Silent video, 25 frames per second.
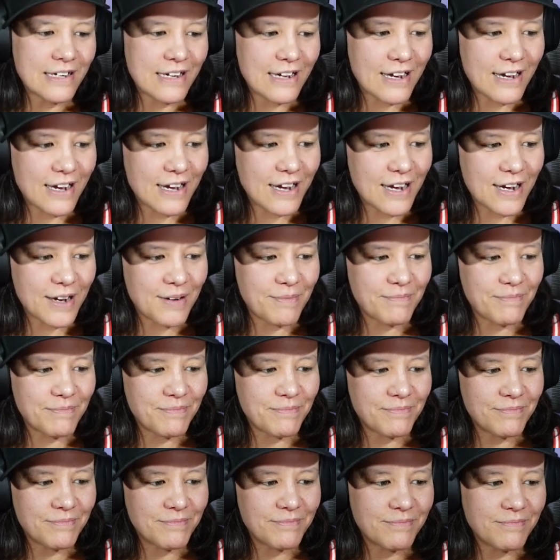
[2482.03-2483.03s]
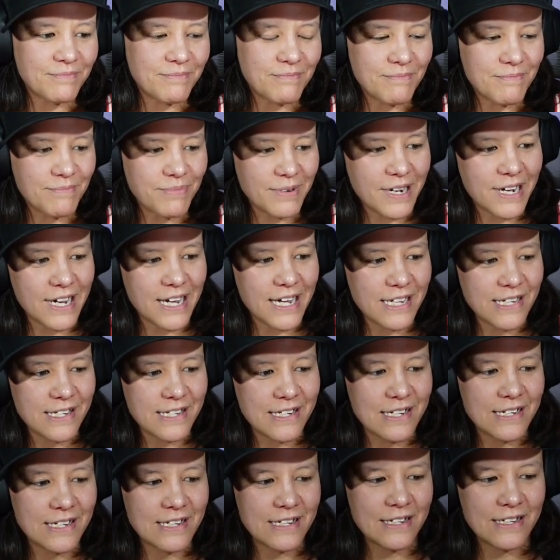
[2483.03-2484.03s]
Um,
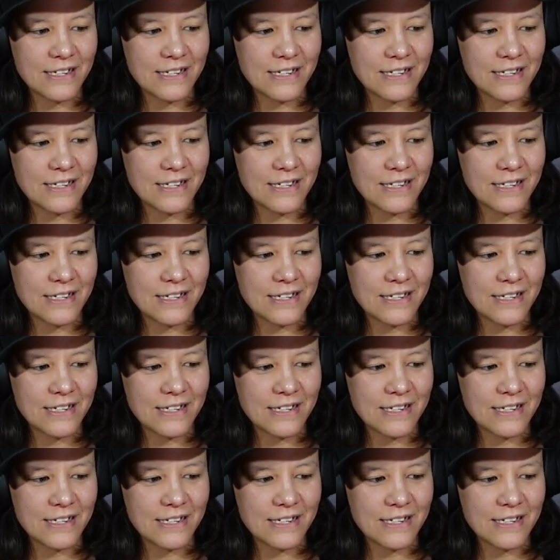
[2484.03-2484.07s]
but